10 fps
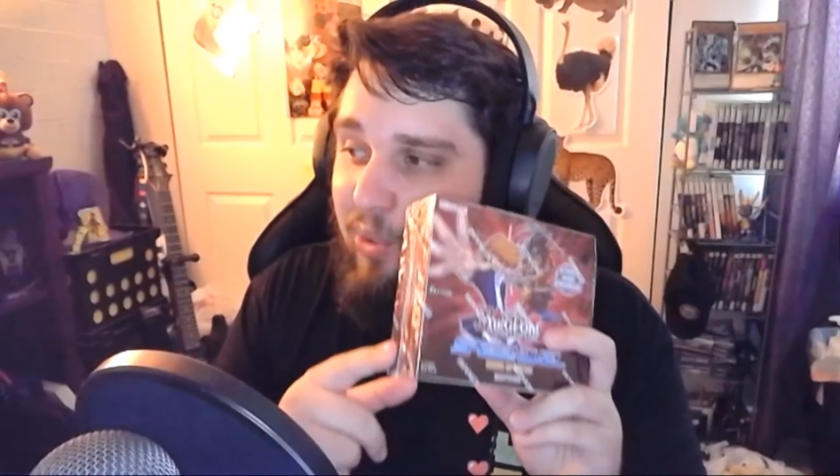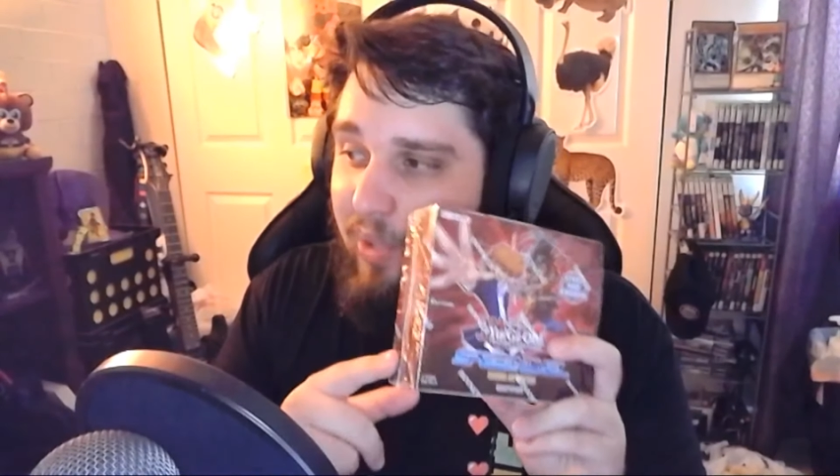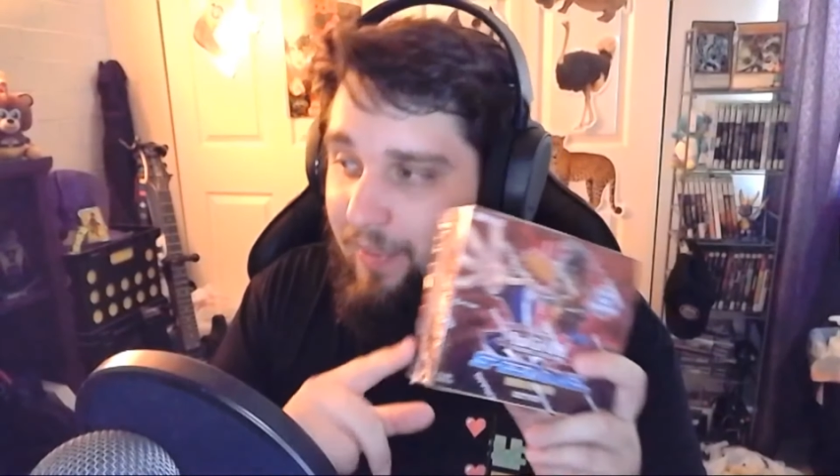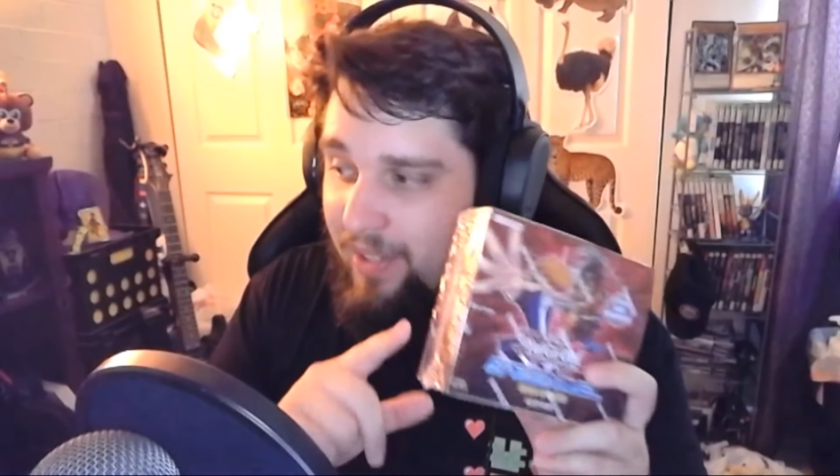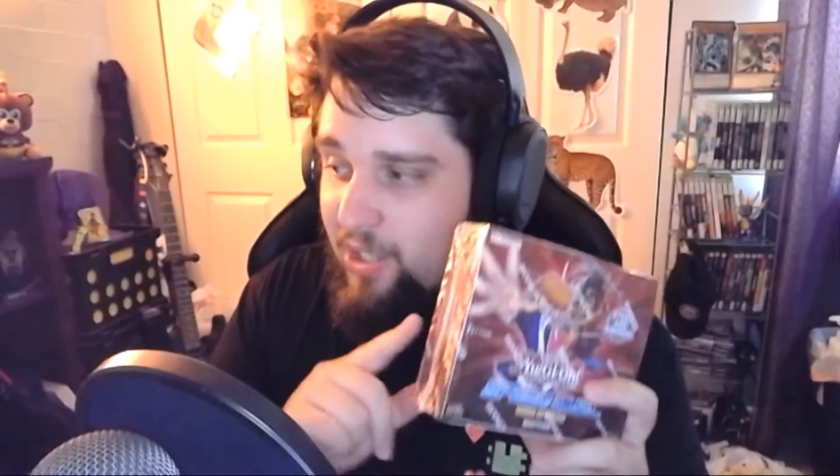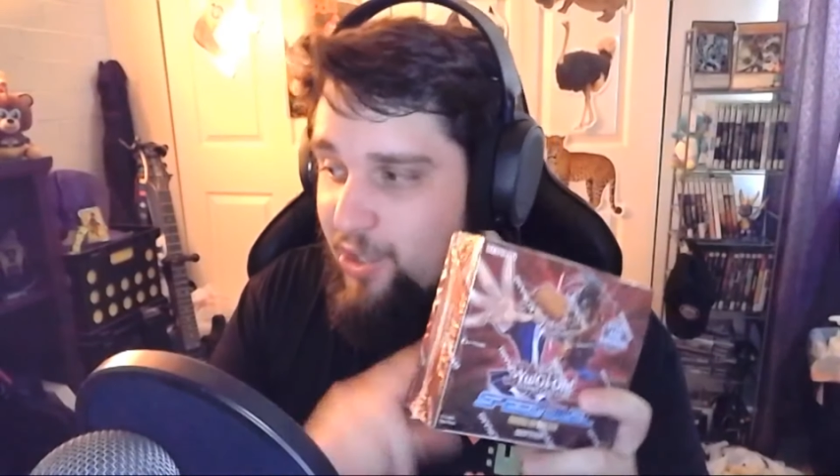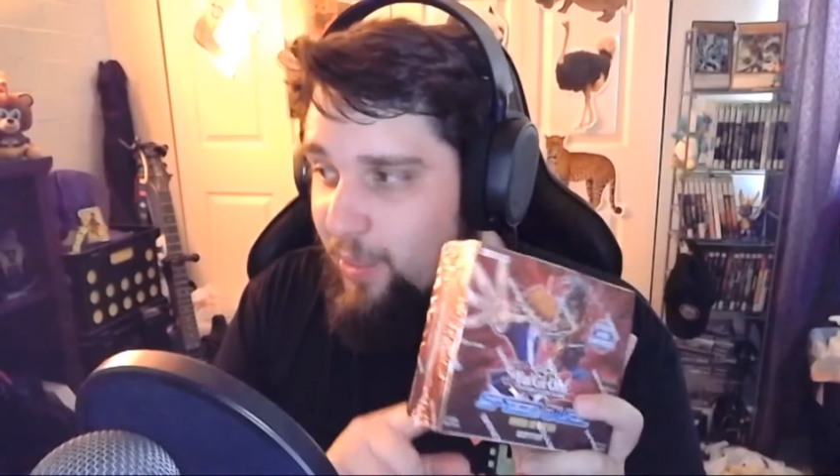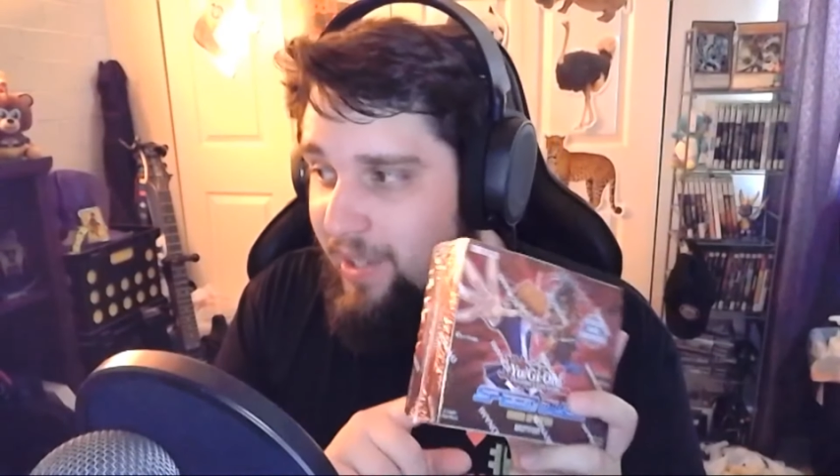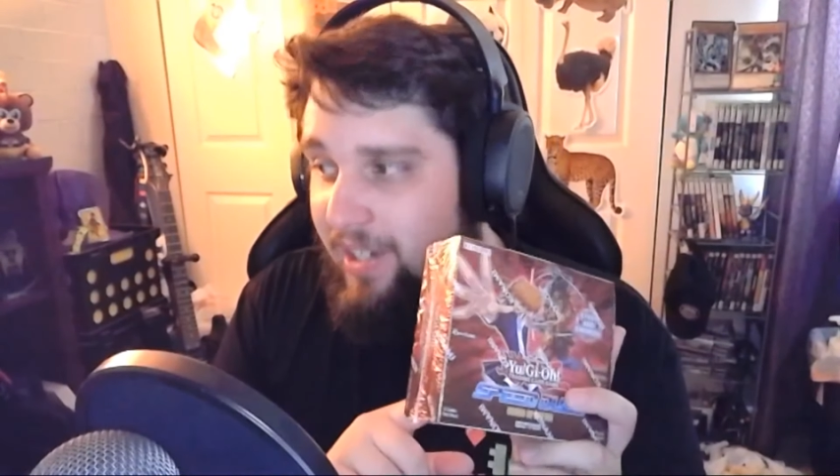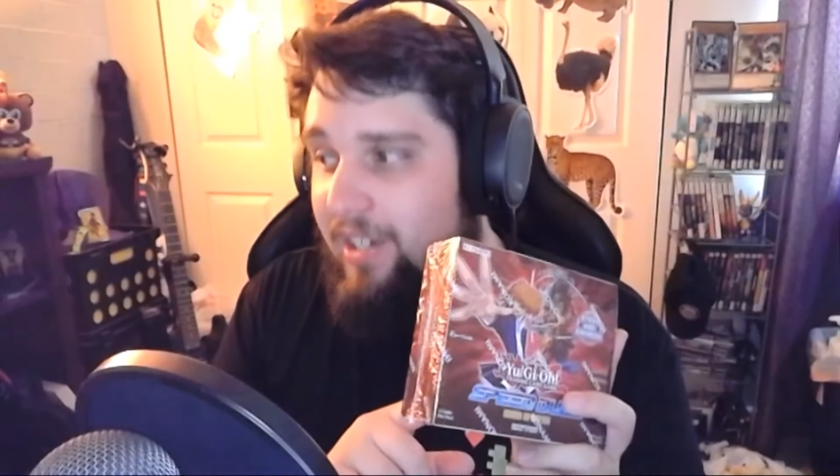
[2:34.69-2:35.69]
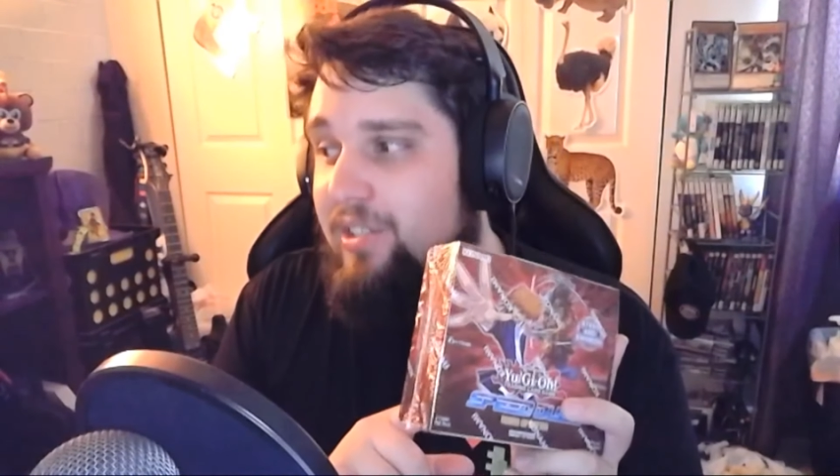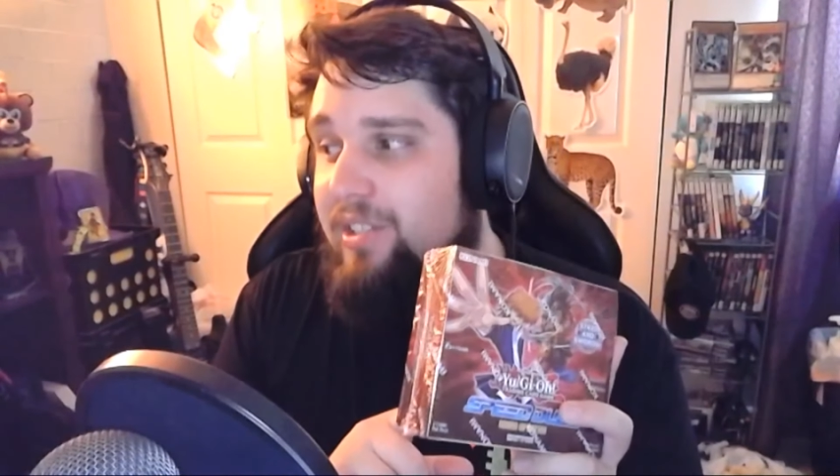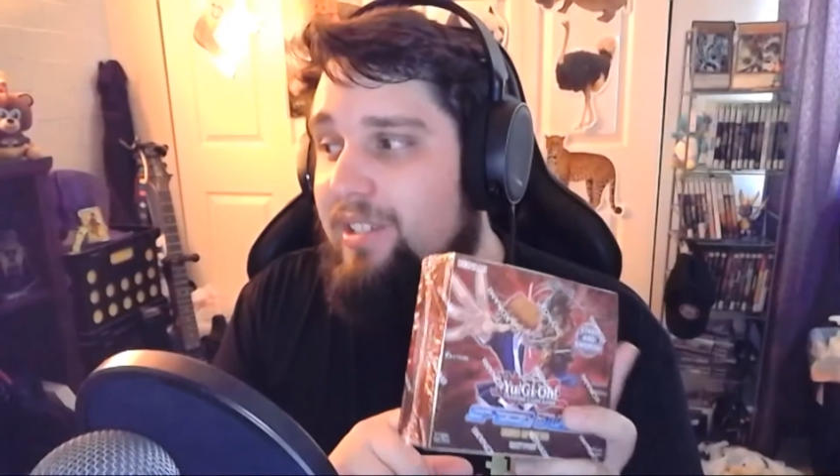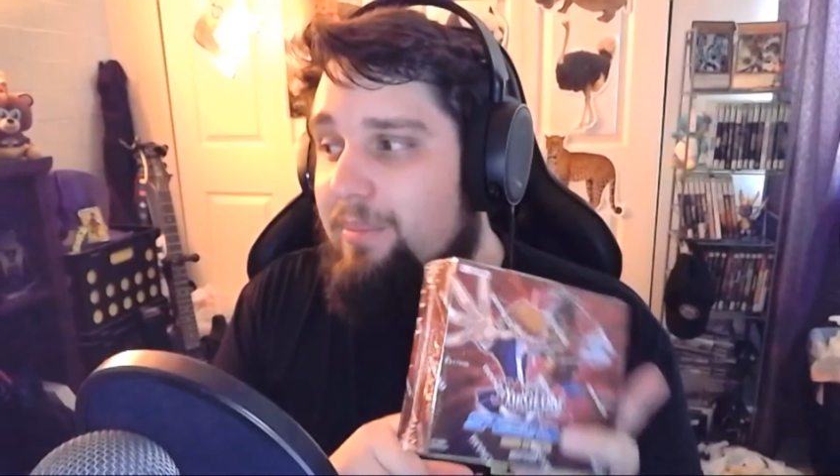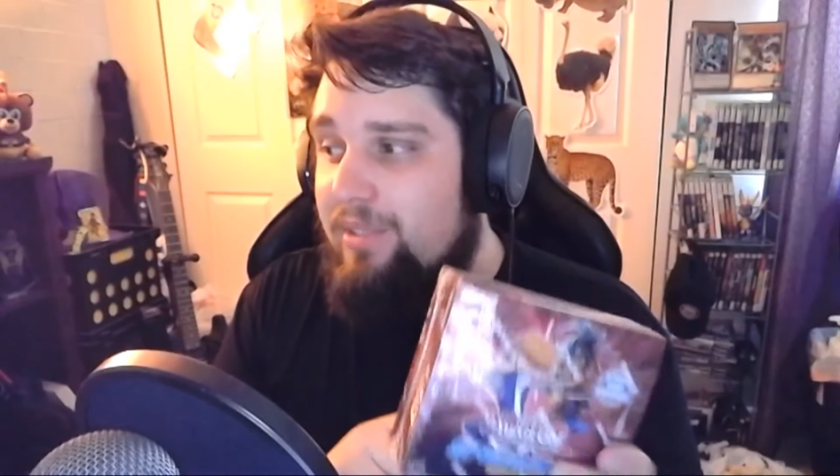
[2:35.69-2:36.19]
don't have any Joey
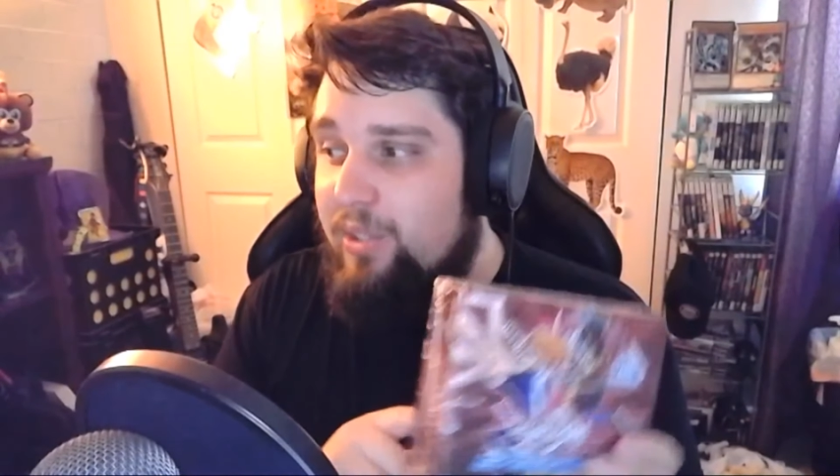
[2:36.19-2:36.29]
cards in them.